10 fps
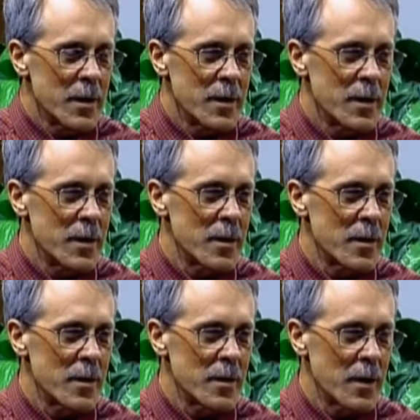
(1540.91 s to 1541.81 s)
The
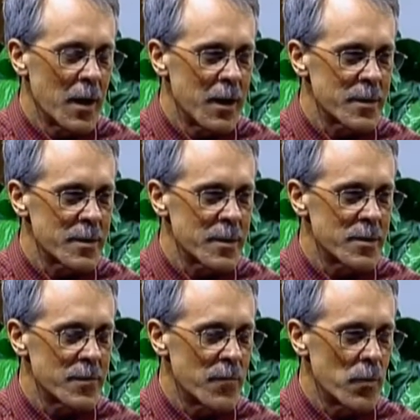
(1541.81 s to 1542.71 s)
S
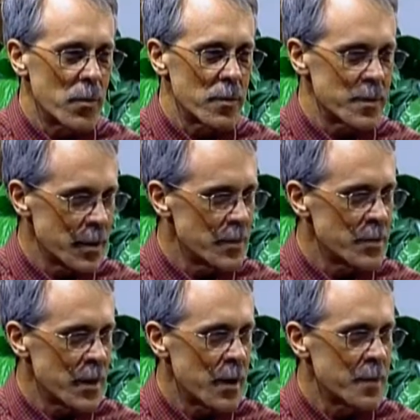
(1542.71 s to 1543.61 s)
is for
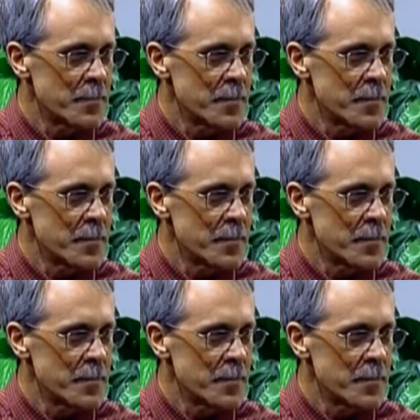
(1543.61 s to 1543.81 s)
sunshine.